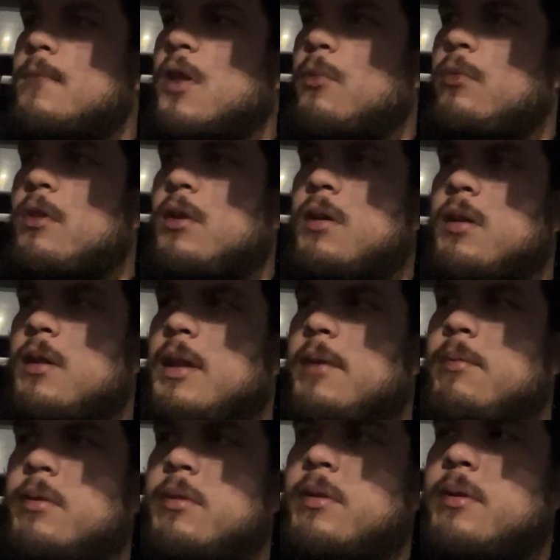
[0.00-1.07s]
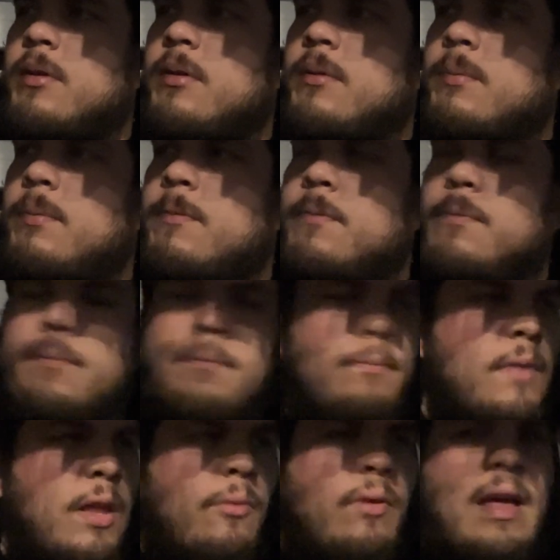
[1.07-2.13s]
I wanna live in the.
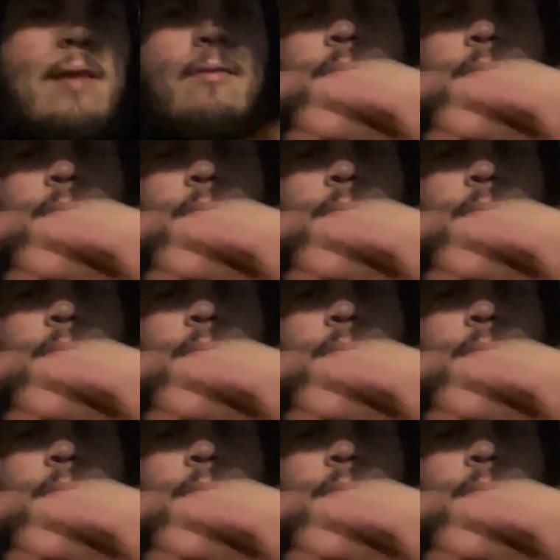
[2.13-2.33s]
I wanna have a